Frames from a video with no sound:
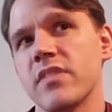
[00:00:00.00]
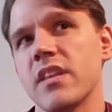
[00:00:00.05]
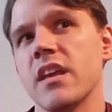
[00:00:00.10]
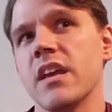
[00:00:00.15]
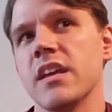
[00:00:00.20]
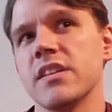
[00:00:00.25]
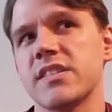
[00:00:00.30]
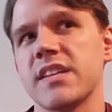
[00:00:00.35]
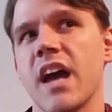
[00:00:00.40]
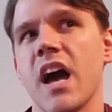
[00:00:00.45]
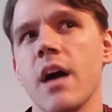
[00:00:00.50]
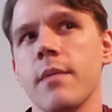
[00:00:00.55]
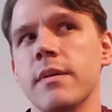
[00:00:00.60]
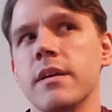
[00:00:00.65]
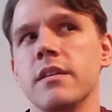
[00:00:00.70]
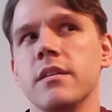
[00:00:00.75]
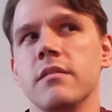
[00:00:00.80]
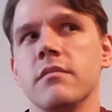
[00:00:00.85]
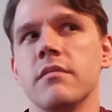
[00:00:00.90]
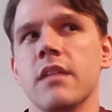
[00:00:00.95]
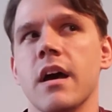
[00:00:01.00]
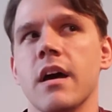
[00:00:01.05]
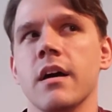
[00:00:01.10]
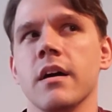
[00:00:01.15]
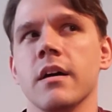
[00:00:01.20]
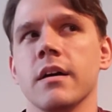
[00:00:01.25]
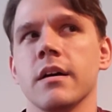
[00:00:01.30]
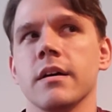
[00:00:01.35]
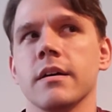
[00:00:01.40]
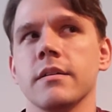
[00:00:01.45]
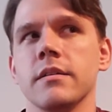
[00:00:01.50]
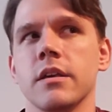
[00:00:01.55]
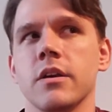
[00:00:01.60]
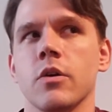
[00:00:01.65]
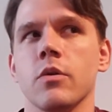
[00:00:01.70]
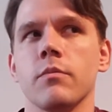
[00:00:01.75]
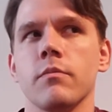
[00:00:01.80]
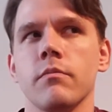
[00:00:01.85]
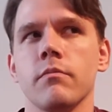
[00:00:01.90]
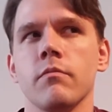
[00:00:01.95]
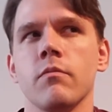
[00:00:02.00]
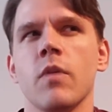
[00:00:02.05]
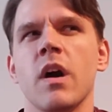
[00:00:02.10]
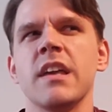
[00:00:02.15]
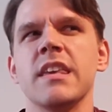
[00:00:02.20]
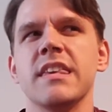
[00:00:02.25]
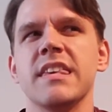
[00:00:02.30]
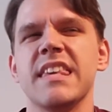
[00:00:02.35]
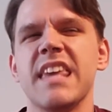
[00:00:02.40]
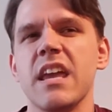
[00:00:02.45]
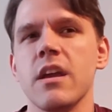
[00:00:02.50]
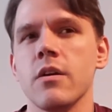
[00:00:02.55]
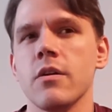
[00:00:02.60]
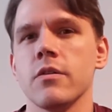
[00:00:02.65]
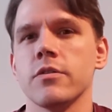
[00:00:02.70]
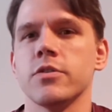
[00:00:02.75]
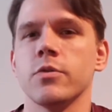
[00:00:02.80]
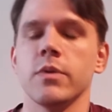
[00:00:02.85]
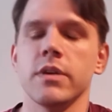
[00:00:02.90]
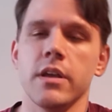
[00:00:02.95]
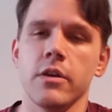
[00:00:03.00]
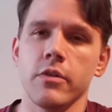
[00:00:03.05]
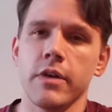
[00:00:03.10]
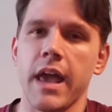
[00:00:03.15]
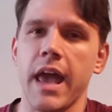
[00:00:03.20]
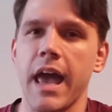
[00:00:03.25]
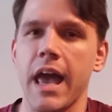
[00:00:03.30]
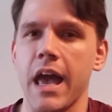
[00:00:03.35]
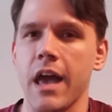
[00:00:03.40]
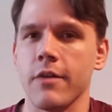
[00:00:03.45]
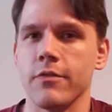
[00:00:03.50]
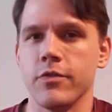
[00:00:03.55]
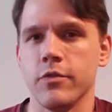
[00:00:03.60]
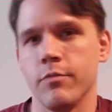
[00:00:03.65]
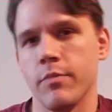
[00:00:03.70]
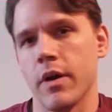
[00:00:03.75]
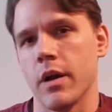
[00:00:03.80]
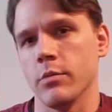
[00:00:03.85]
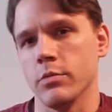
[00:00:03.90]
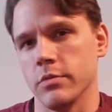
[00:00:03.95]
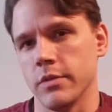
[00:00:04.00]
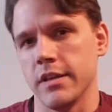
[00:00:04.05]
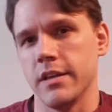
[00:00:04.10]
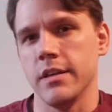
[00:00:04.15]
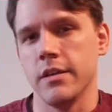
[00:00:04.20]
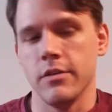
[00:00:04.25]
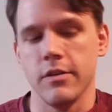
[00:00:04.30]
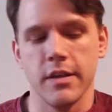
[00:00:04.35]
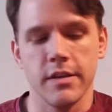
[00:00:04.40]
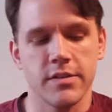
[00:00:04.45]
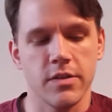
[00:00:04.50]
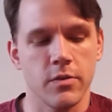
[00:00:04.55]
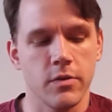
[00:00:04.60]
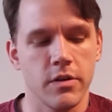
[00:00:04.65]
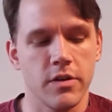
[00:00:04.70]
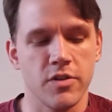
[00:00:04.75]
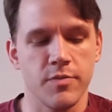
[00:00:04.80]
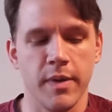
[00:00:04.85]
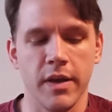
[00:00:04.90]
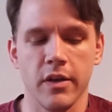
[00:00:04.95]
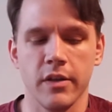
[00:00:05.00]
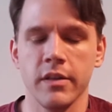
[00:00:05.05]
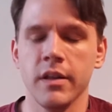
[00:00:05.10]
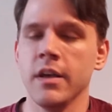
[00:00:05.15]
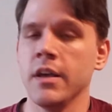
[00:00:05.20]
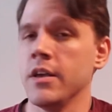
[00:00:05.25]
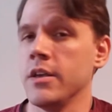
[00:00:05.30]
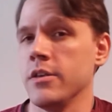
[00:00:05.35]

It's common, a year to a year and a half, you get to orange belt.